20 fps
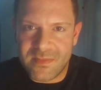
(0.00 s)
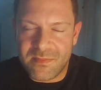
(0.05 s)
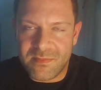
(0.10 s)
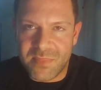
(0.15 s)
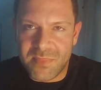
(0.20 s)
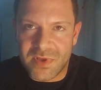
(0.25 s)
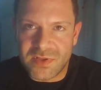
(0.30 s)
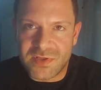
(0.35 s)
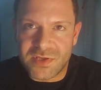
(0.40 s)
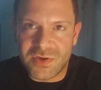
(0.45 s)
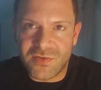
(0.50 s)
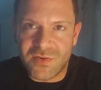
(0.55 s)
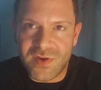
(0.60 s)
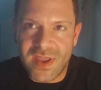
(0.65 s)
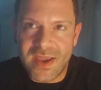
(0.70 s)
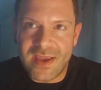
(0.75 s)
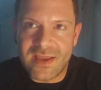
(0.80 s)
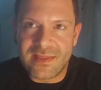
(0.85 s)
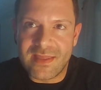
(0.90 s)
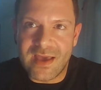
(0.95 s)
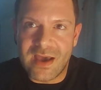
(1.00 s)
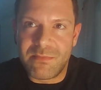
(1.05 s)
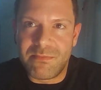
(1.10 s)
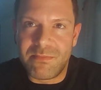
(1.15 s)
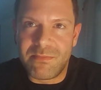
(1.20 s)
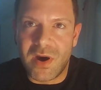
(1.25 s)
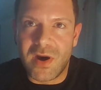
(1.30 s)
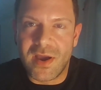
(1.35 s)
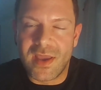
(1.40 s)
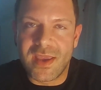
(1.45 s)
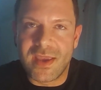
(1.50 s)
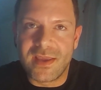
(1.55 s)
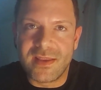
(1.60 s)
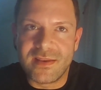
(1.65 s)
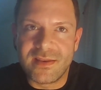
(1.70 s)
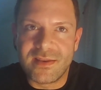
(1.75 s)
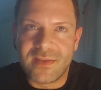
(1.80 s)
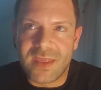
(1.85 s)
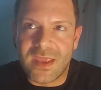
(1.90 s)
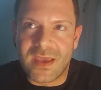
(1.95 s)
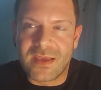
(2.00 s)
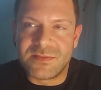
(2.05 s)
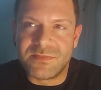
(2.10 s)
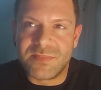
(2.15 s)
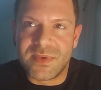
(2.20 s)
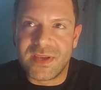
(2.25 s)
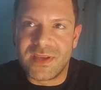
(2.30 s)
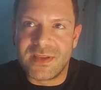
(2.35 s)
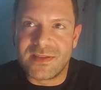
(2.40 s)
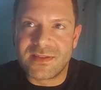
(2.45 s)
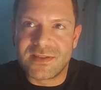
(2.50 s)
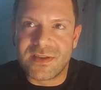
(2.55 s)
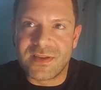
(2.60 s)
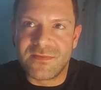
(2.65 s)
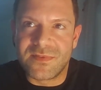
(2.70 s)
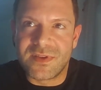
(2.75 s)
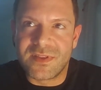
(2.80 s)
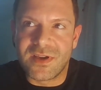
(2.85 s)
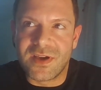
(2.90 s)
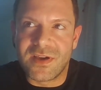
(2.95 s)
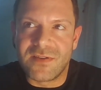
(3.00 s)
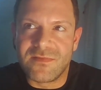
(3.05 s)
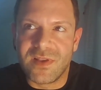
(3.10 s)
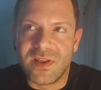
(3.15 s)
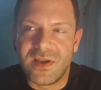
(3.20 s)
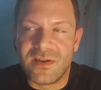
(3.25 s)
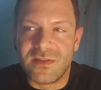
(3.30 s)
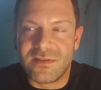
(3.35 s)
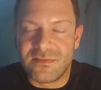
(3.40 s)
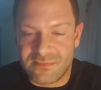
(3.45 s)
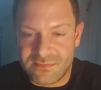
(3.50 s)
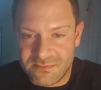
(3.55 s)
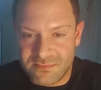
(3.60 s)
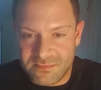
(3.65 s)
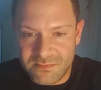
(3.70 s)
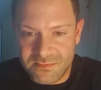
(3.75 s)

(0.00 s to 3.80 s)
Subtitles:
But to create that buy-in has been something that I've learned